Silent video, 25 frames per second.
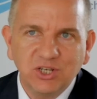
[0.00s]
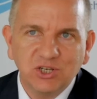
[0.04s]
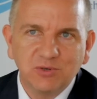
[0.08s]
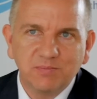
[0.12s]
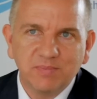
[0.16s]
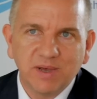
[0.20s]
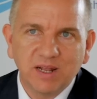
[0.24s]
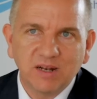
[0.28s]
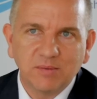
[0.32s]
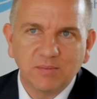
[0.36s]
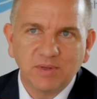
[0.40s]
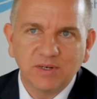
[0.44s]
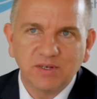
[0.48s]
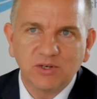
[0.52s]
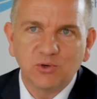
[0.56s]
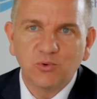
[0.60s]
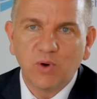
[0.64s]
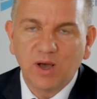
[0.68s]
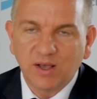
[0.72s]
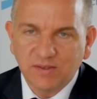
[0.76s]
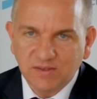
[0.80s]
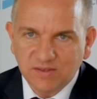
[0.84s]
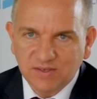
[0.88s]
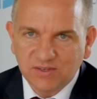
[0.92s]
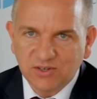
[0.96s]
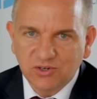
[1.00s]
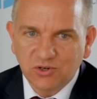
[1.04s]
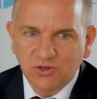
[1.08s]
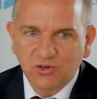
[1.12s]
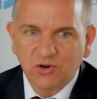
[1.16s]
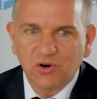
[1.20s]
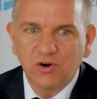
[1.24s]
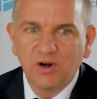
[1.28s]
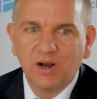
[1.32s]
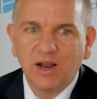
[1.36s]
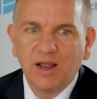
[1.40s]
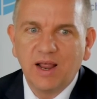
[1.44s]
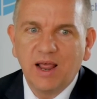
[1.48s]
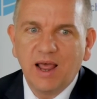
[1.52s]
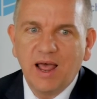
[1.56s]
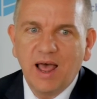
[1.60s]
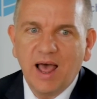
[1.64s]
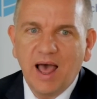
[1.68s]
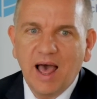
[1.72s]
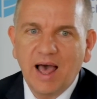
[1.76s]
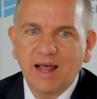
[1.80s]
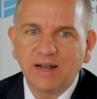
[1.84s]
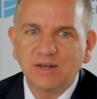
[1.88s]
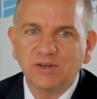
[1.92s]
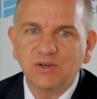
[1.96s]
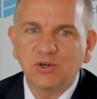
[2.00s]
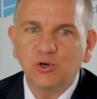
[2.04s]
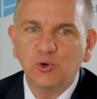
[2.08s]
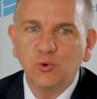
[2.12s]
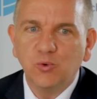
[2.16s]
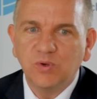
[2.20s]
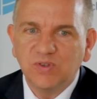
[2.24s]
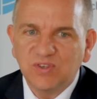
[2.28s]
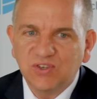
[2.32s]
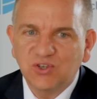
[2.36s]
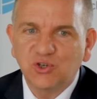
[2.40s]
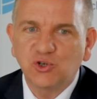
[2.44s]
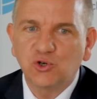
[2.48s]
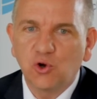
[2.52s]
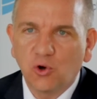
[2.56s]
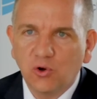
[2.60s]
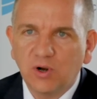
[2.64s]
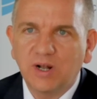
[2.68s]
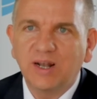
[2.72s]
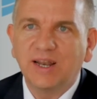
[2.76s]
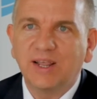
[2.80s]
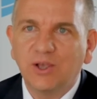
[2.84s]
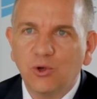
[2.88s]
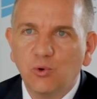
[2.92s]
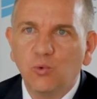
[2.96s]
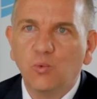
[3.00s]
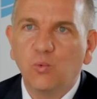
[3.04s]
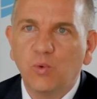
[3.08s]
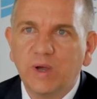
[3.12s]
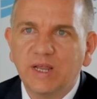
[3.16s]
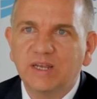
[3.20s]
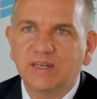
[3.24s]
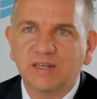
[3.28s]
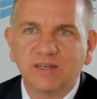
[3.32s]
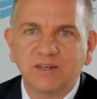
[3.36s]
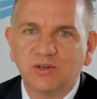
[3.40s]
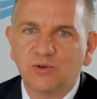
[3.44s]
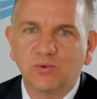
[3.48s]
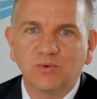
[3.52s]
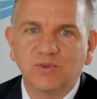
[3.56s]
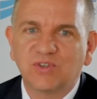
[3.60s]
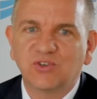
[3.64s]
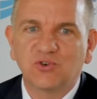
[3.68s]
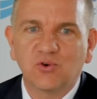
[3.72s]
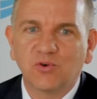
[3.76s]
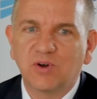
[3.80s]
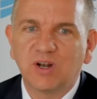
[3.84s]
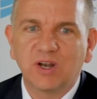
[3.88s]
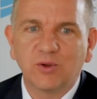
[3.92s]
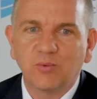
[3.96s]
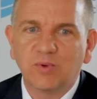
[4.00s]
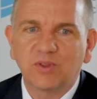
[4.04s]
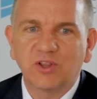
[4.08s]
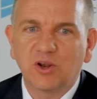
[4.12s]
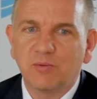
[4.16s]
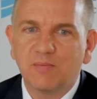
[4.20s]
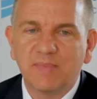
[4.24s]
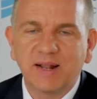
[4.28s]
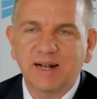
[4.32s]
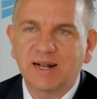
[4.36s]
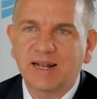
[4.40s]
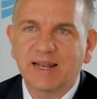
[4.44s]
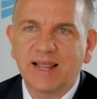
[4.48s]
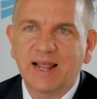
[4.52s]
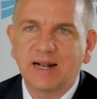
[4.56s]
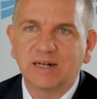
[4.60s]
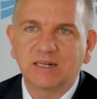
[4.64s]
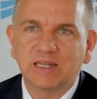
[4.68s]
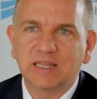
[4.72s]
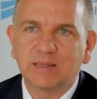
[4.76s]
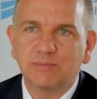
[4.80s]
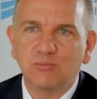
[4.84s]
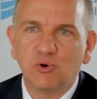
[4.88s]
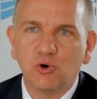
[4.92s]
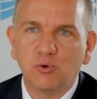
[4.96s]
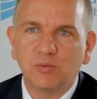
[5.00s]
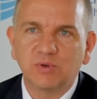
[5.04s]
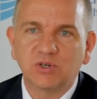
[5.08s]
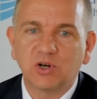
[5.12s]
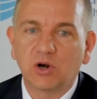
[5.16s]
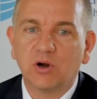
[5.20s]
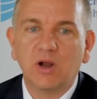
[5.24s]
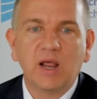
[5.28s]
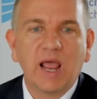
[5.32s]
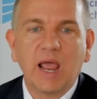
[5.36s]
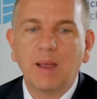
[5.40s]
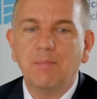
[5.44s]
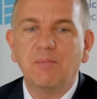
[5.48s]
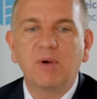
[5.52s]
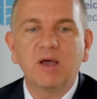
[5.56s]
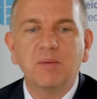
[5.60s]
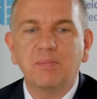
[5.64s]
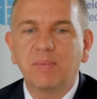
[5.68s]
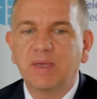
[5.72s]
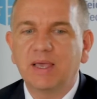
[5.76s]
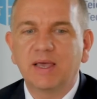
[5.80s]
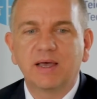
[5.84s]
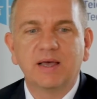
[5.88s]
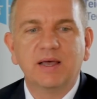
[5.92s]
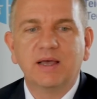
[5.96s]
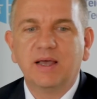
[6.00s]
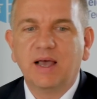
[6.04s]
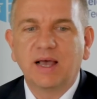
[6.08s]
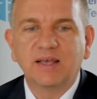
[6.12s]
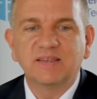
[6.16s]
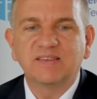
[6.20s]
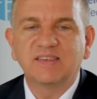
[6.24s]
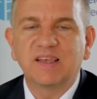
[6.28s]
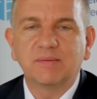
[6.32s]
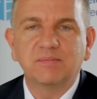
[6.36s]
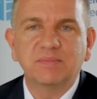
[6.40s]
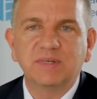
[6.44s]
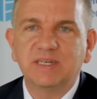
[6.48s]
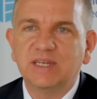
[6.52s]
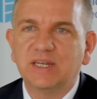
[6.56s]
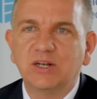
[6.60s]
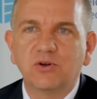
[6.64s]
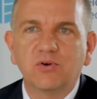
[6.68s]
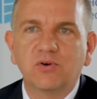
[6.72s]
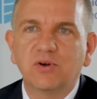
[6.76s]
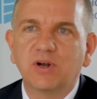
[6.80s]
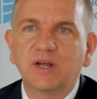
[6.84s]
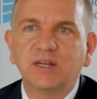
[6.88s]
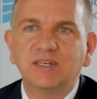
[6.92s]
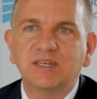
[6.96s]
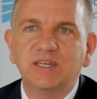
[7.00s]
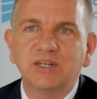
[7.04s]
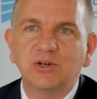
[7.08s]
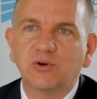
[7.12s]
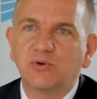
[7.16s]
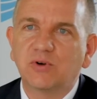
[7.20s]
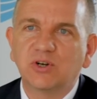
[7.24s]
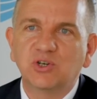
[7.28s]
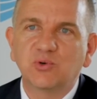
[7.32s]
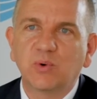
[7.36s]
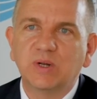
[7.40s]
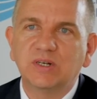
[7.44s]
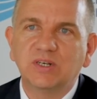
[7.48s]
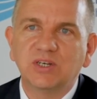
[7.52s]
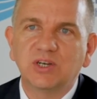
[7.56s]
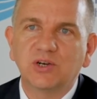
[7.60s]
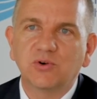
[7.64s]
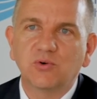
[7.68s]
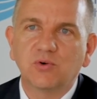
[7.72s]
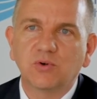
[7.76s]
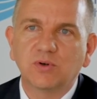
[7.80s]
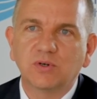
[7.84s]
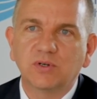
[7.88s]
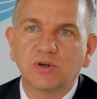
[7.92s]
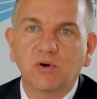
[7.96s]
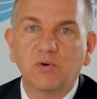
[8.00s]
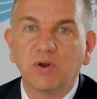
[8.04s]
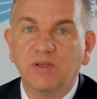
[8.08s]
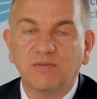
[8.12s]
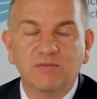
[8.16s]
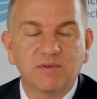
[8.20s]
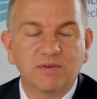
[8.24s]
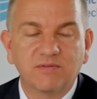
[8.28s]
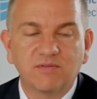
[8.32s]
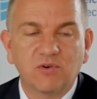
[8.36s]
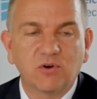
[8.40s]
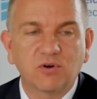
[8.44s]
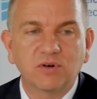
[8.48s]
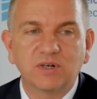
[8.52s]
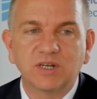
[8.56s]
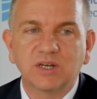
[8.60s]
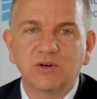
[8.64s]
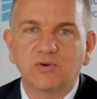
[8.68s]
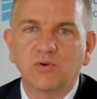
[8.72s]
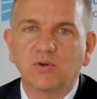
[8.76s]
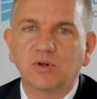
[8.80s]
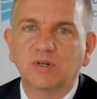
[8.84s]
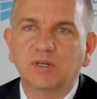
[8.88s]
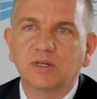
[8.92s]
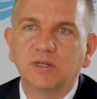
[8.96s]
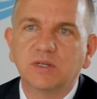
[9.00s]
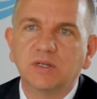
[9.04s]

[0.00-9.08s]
impediment, who has a stutter, and who is struggling with it, who is struggling with their mental health at the moment? Or it might be a 17 or a 19 or a 20-year-old, or even a 40-year-old.